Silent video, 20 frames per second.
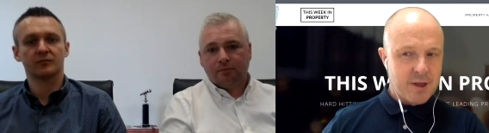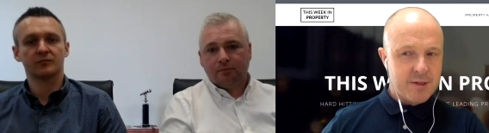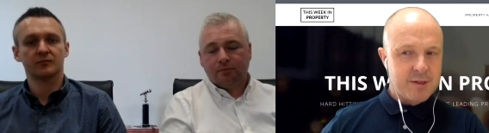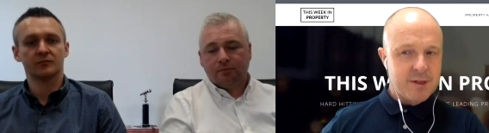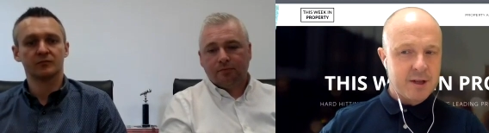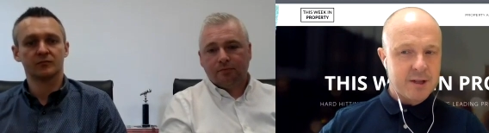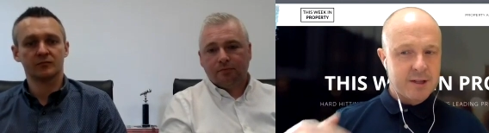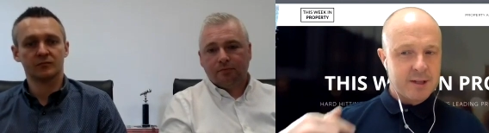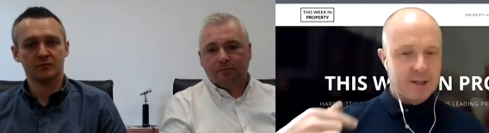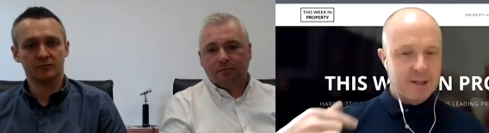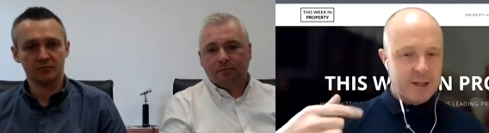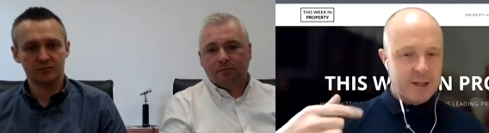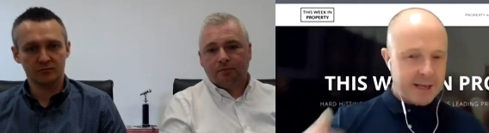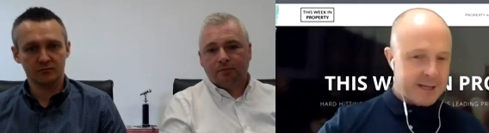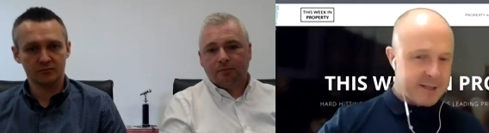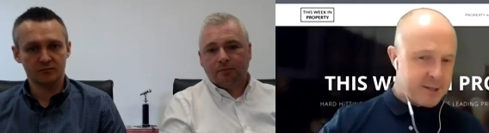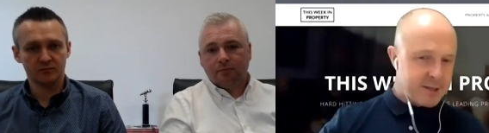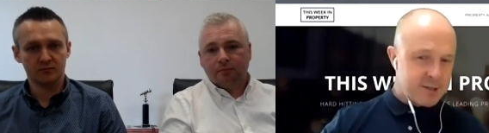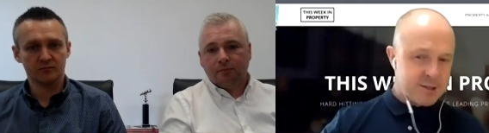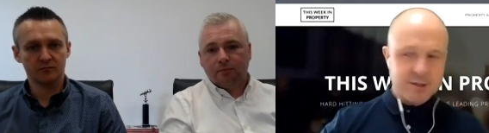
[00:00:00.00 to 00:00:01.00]
Speaker 1: that
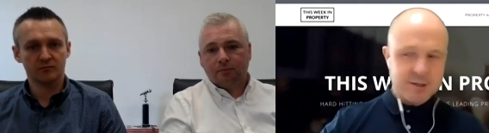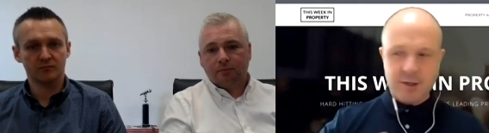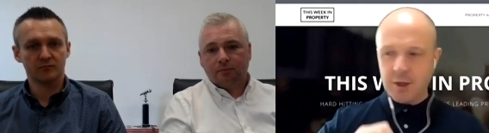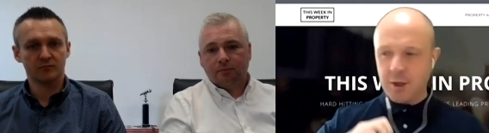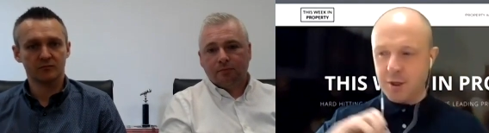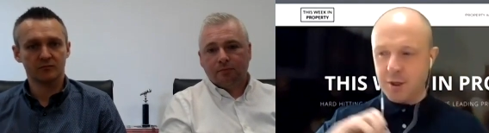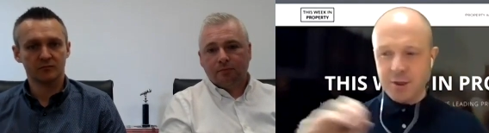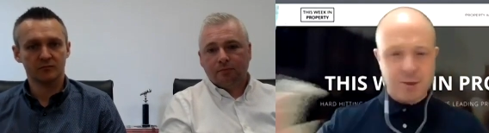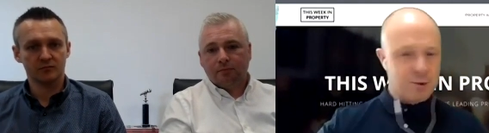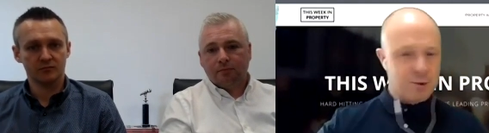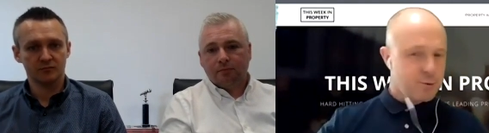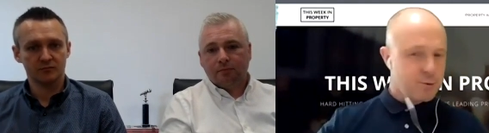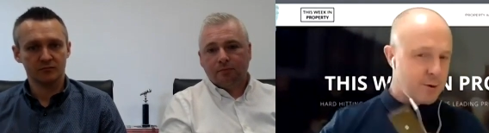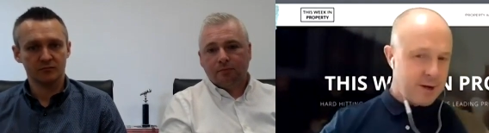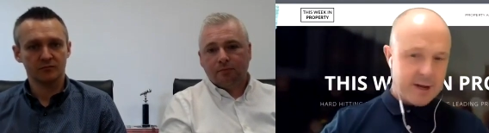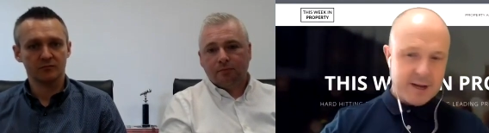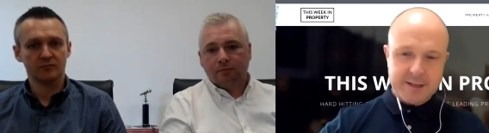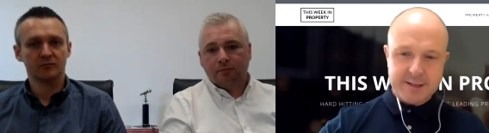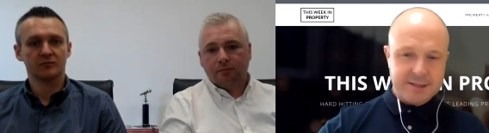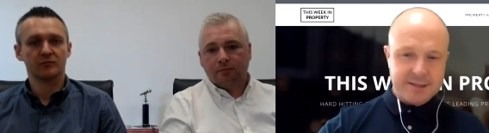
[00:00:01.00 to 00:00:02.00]
led us to throw it
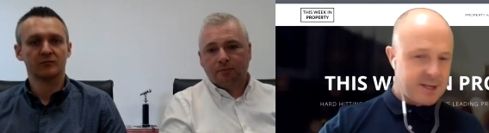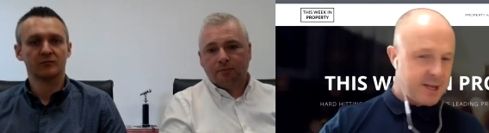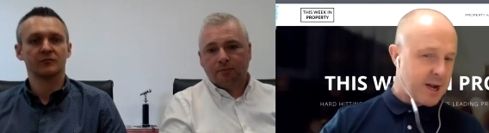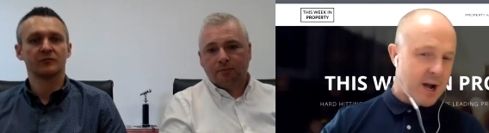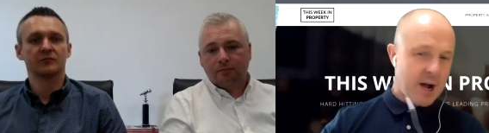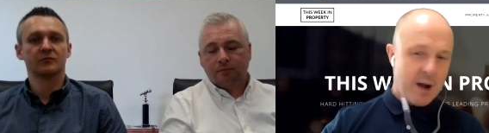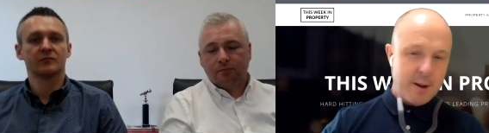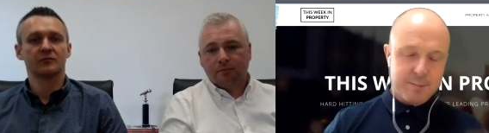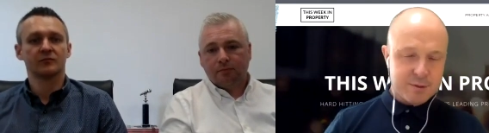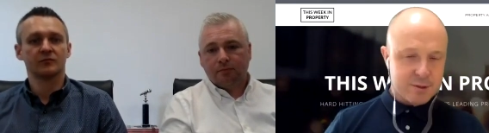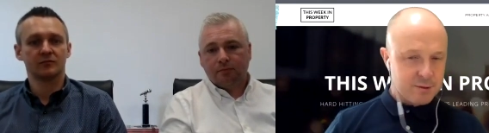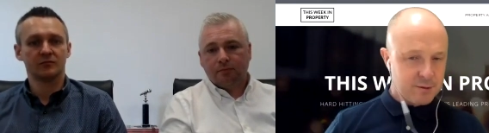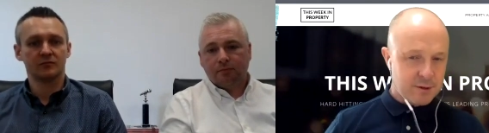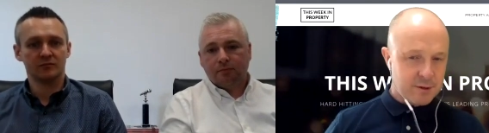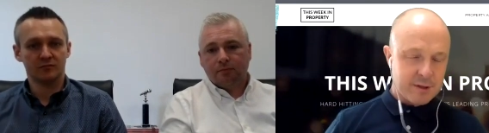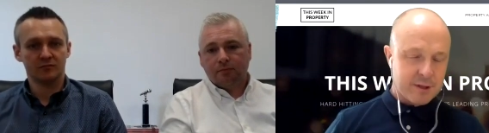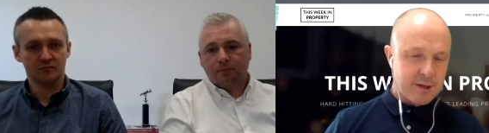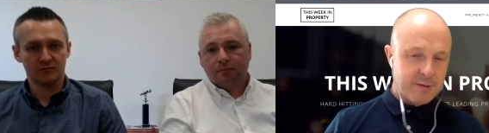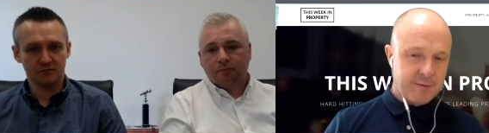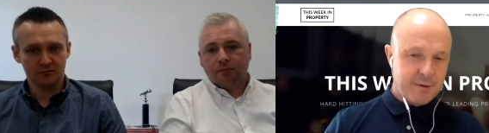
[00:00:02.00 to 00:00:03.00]
into
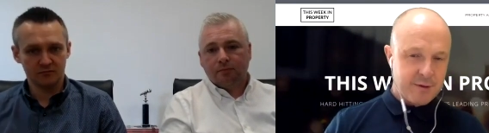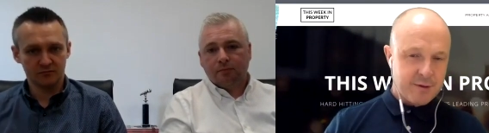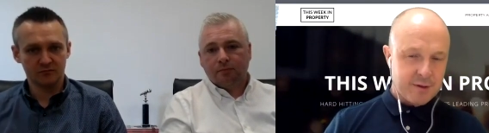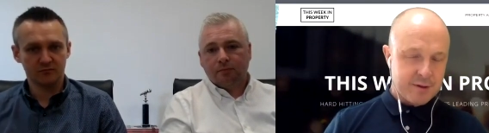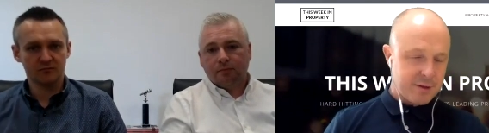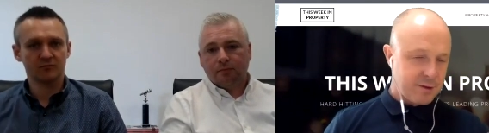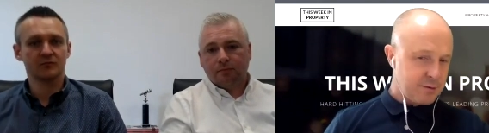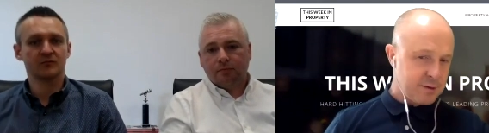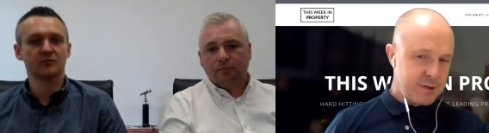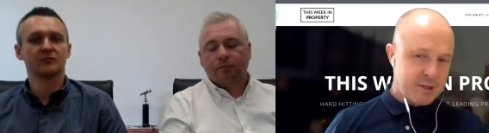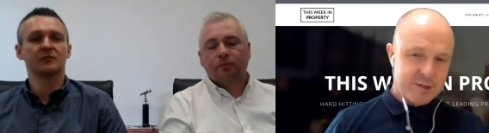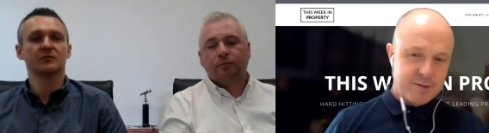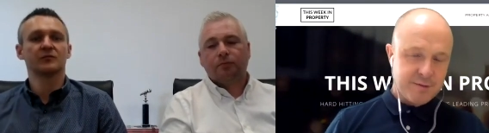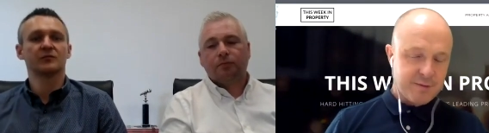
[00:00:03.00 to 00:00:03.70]
absolutely everything? You know, these